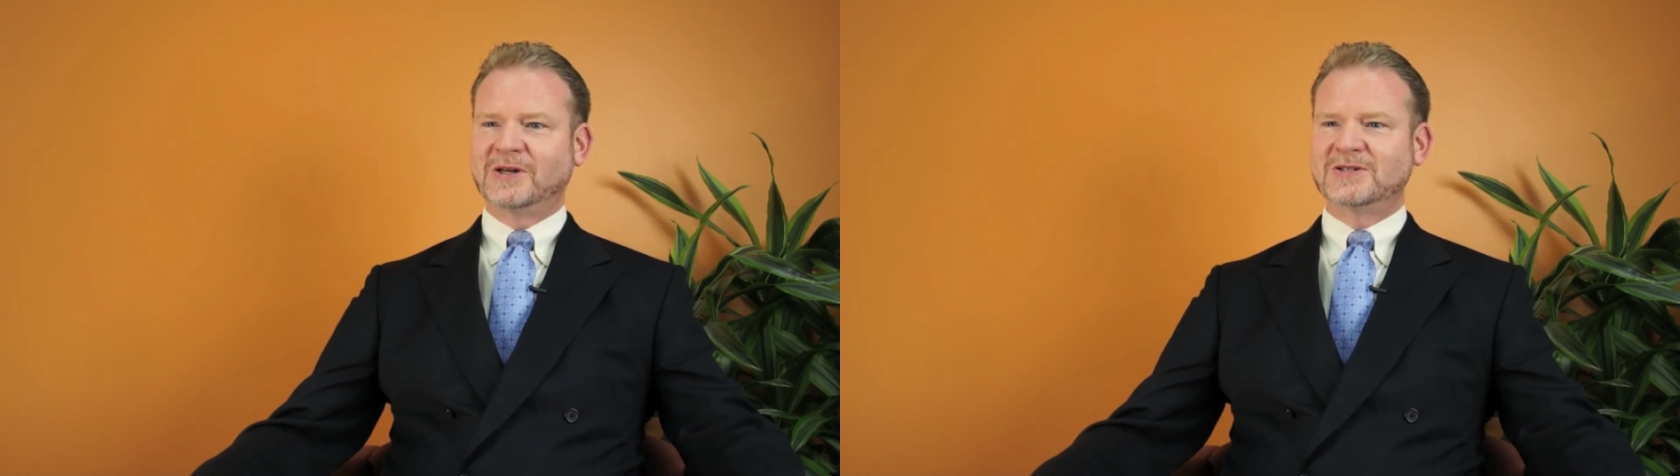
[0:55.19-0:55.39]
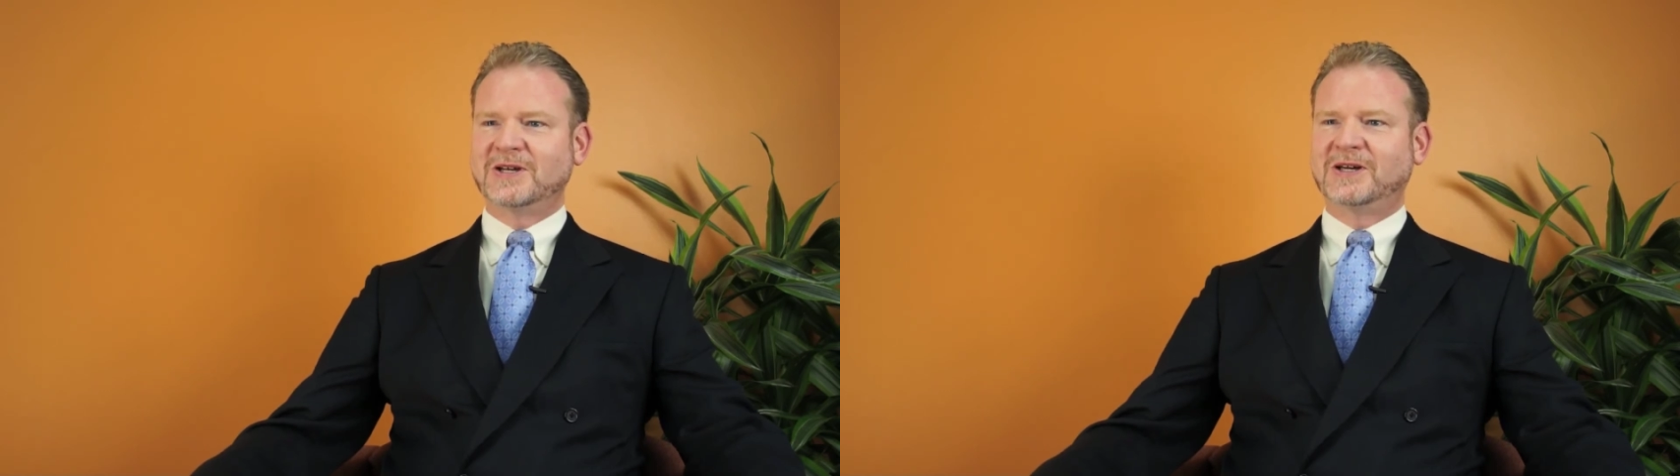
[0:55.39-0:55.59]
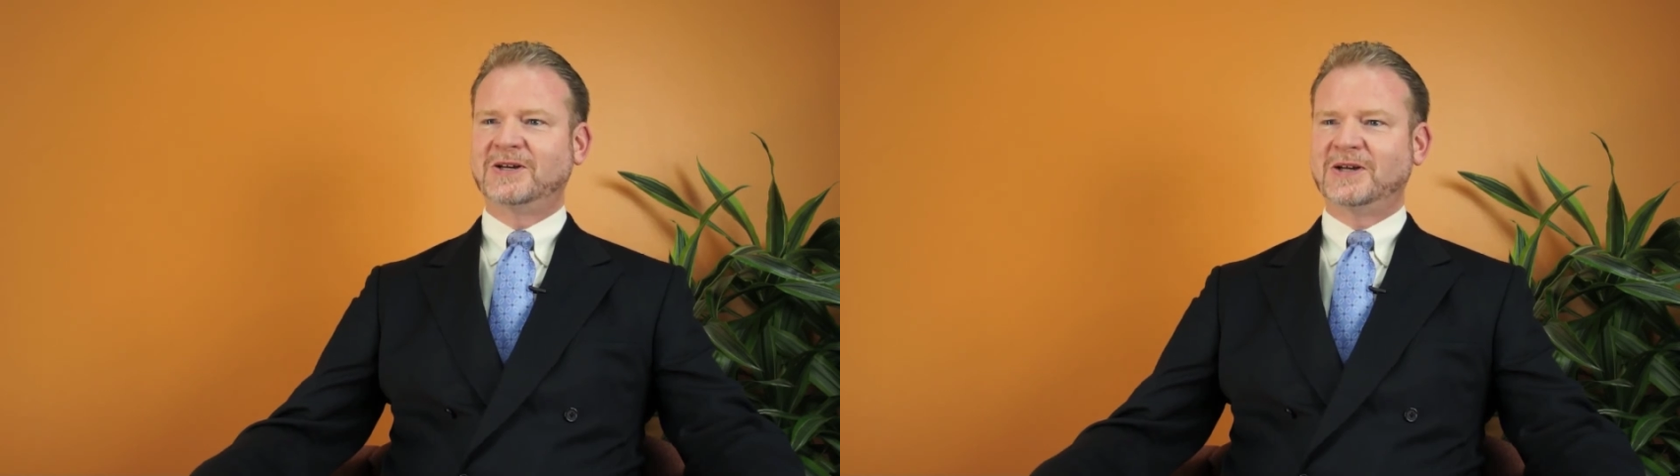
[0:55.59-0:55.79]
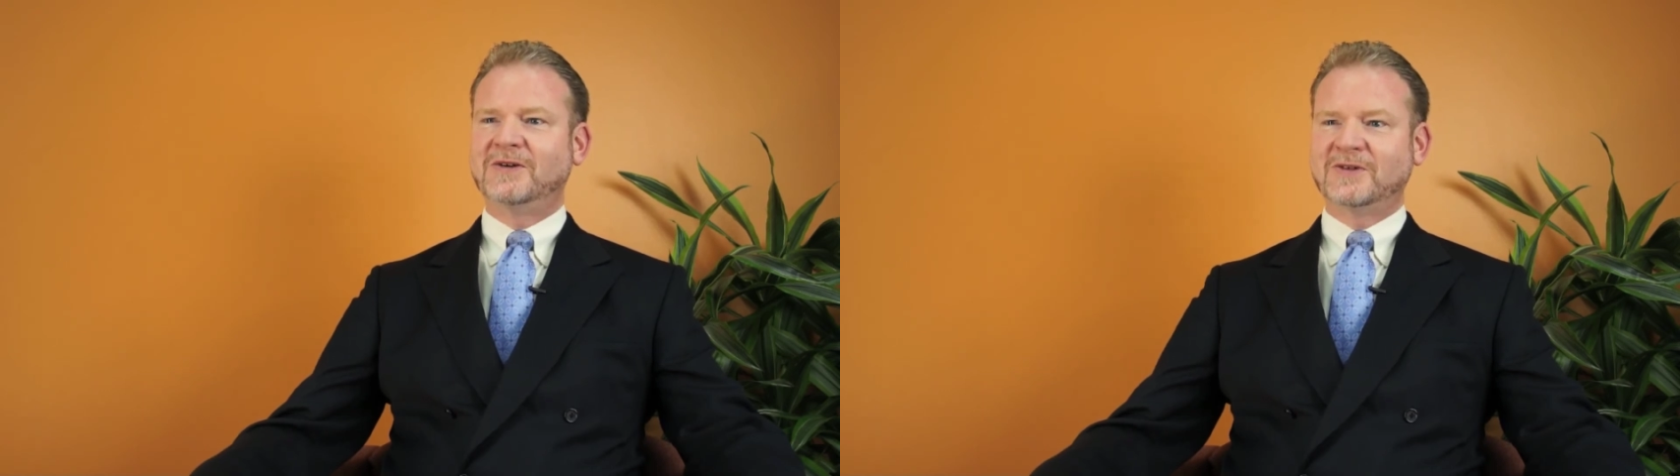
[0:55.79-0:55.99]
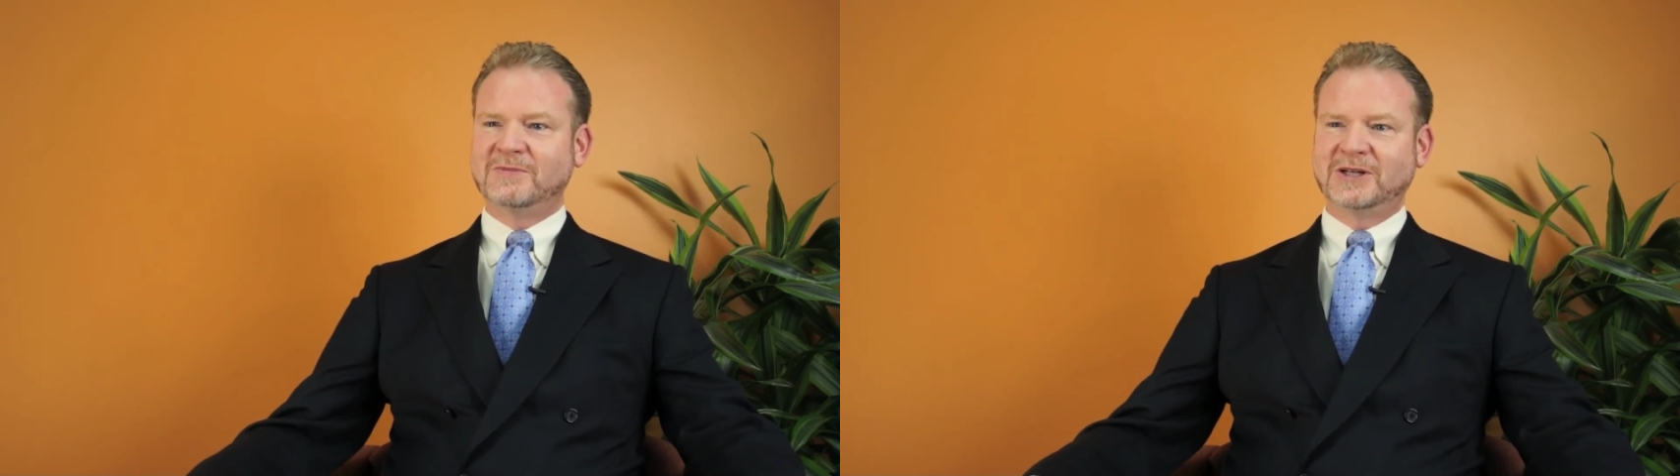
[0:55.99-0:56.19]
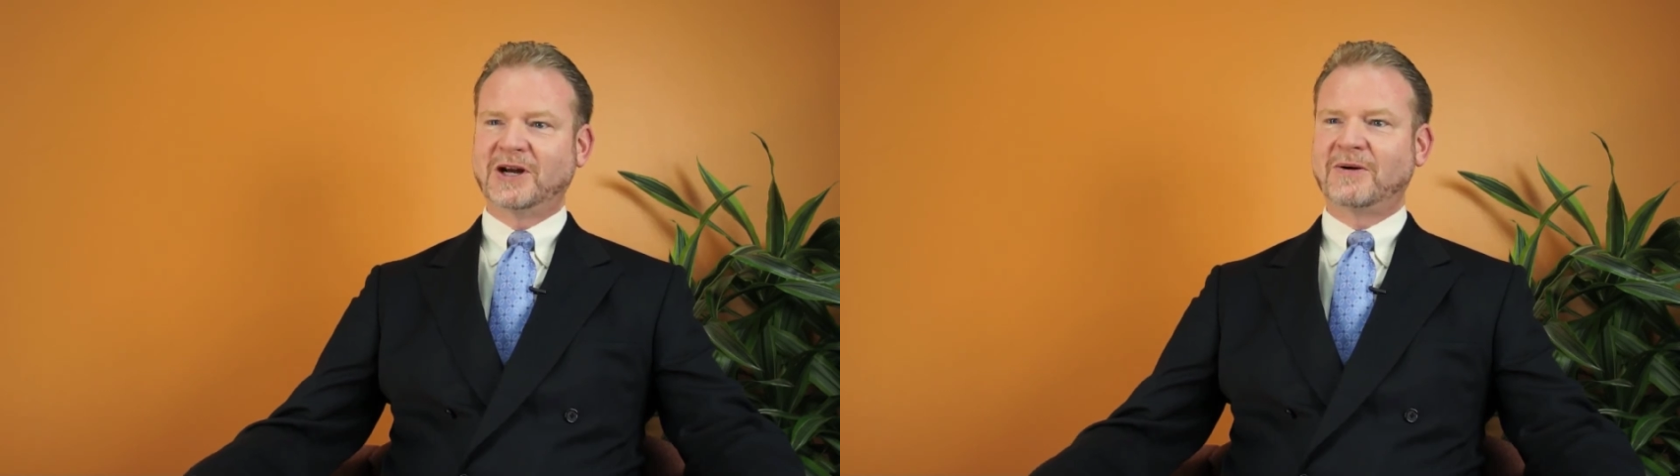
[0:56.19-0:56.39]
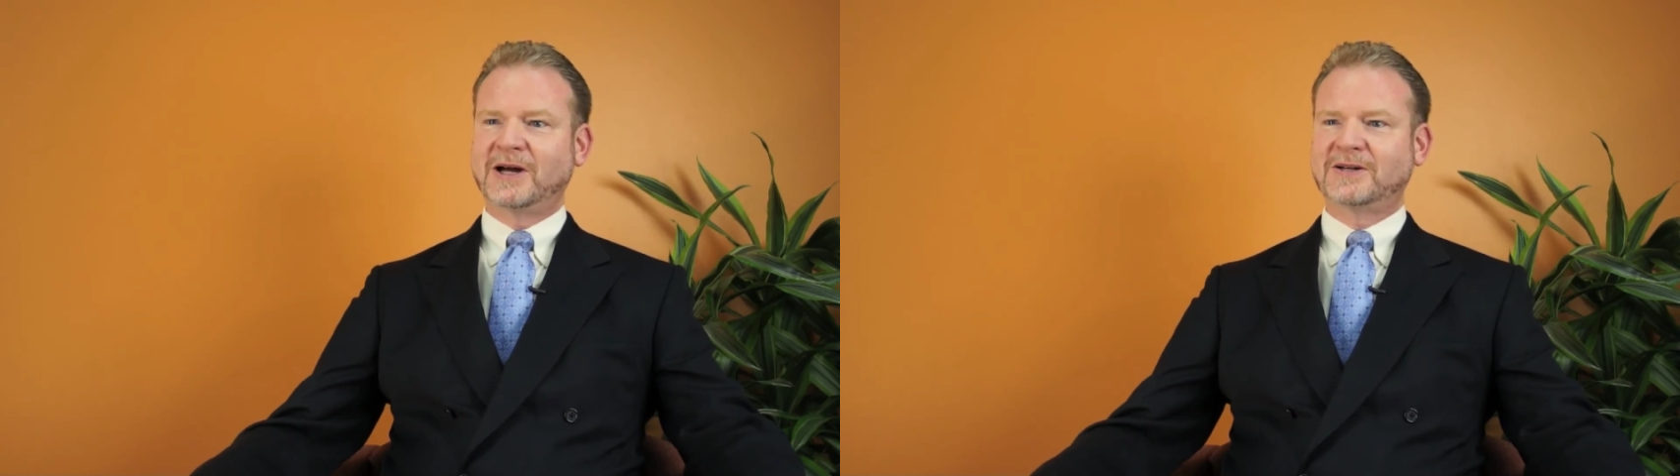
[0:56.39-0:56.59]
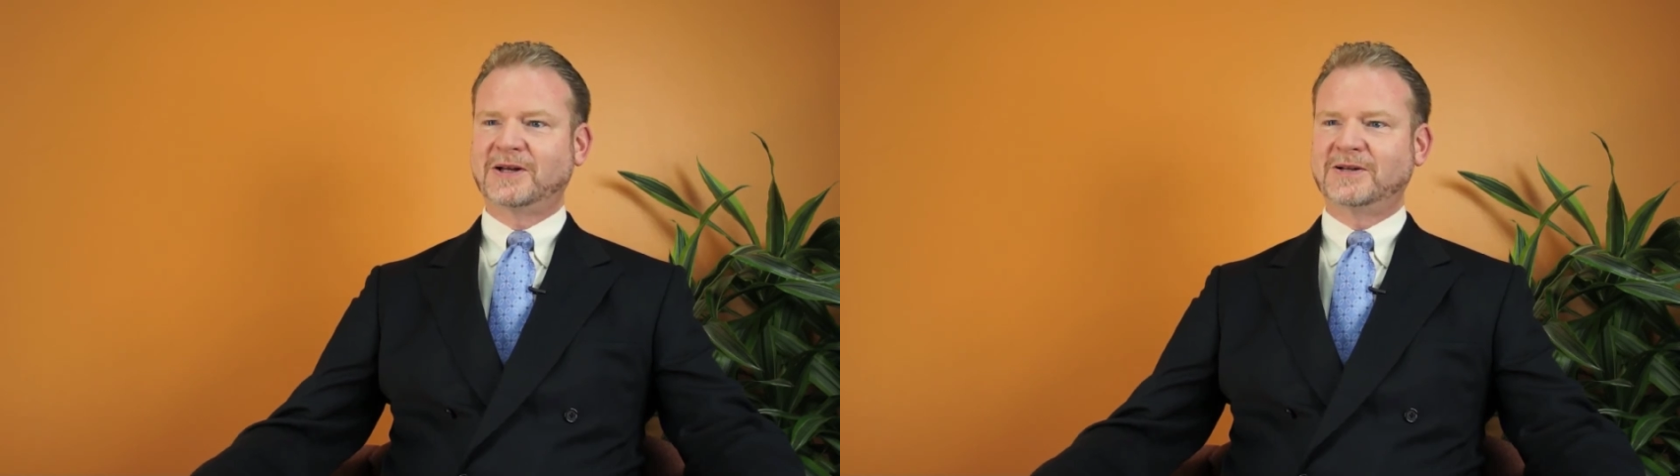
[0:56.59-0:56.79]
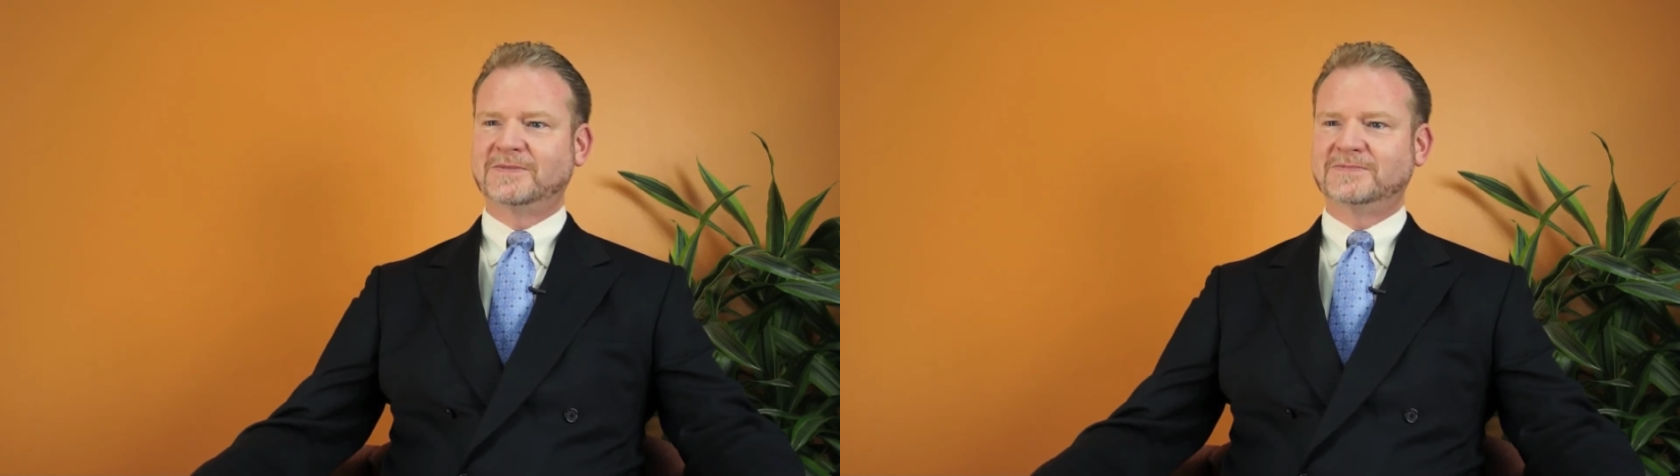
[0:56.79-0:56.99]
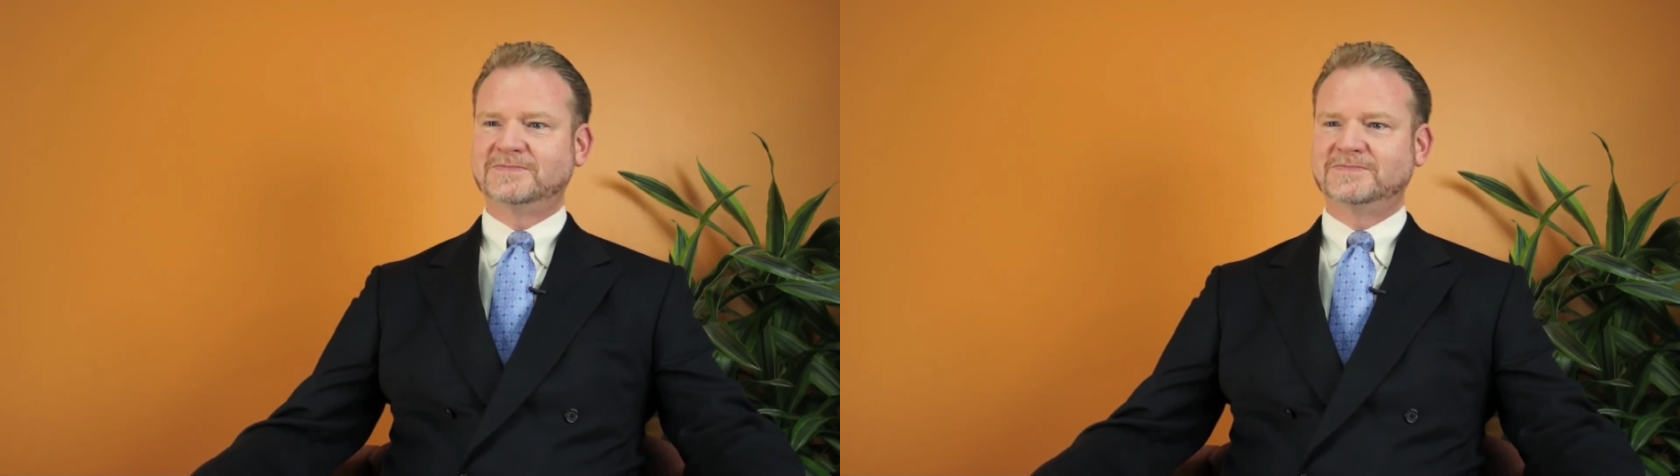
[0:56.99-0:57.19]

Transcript: because they can deal with me directly.